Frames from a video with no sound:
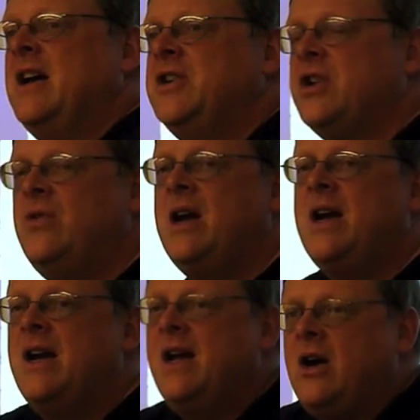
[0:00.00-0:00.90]
So
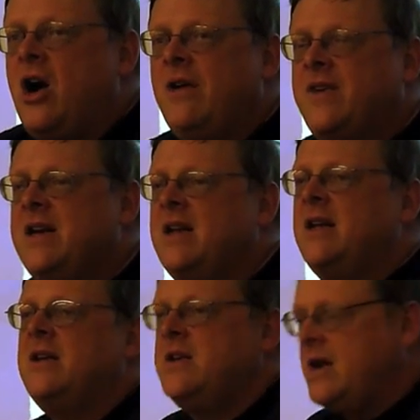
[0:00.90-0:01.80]
often,
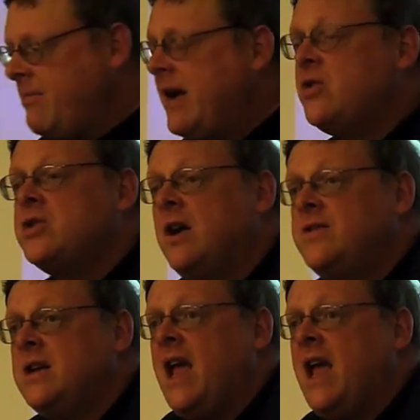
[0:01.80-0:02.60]
Microsoft